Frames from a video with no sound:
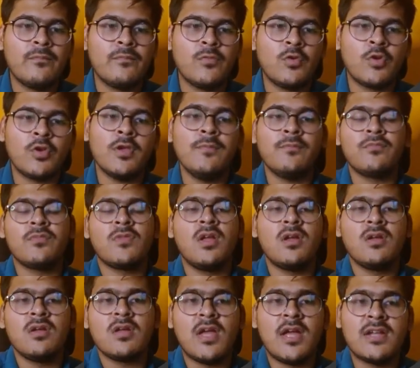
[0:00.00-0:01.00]
Okay,
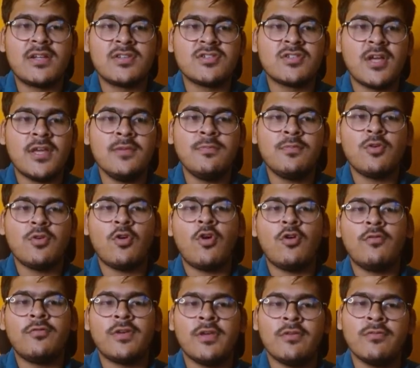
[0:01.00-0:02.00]
and type
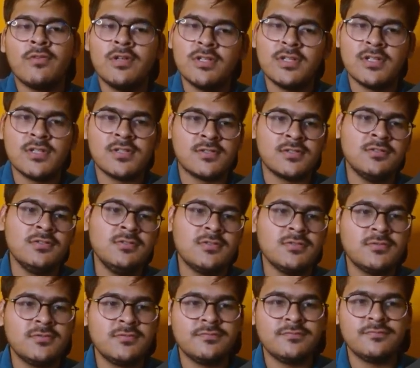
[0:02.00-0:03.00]
of a1 is a
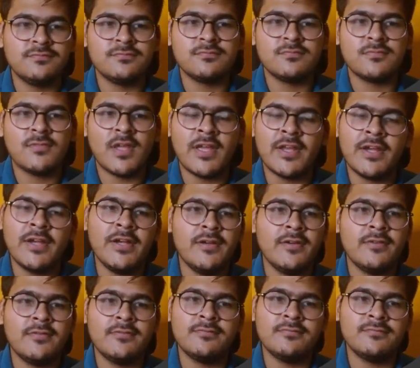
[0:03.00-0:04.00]
array,
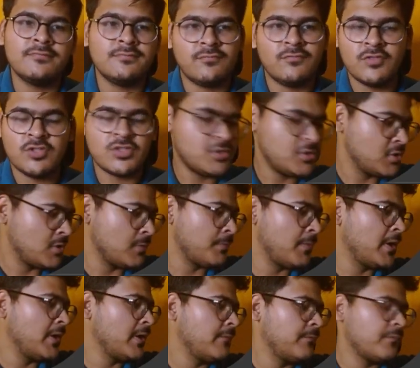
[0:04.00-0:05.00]
which is
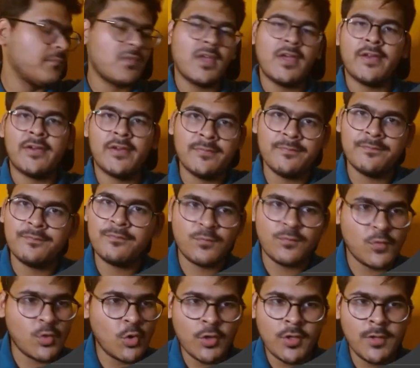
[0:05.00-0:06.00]
NumPy array.
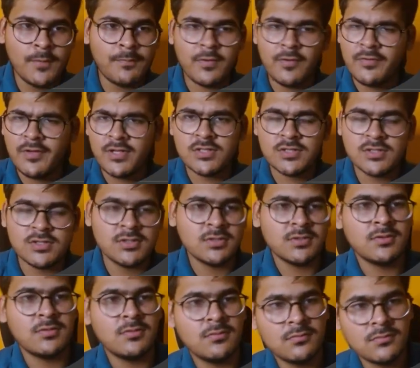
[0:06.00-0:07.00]
Okay, perfect,
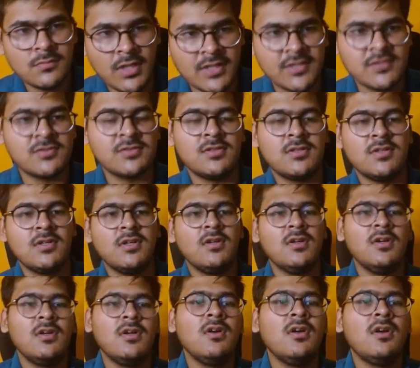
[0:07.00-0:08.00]
nice.
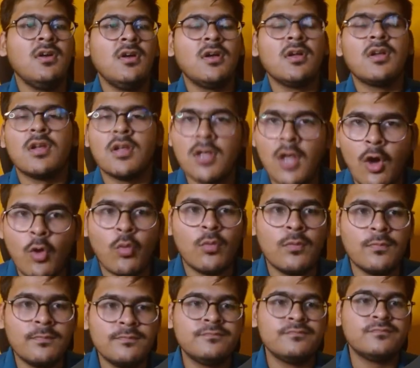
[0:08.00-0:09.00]
Now
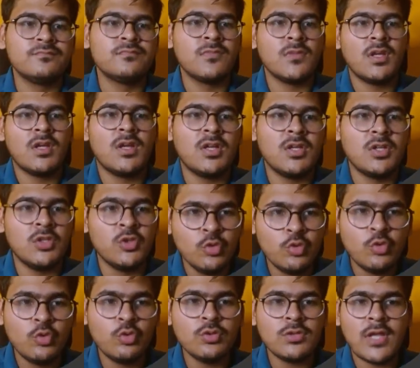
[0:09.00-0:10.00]
you
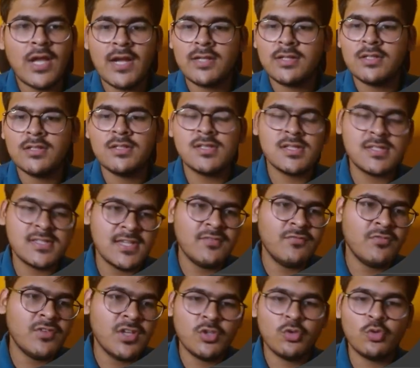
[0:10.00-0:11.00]
know that same
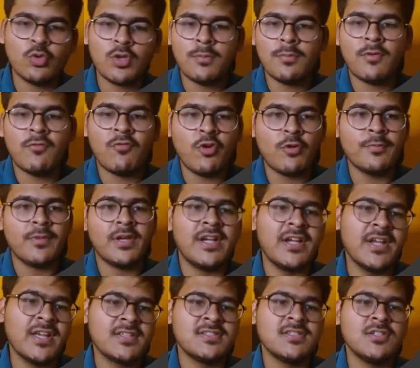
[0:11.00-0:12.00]
way you can perform
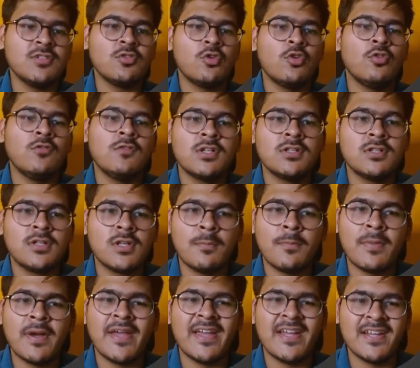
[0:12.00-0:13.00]
indexing over a
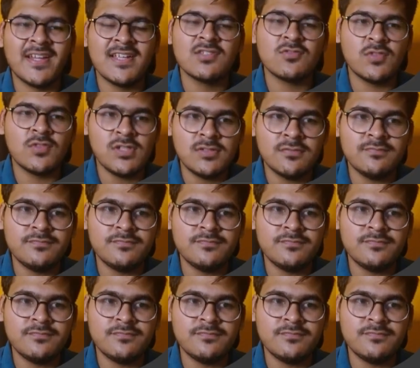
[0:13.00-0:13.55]
NumPy array as well.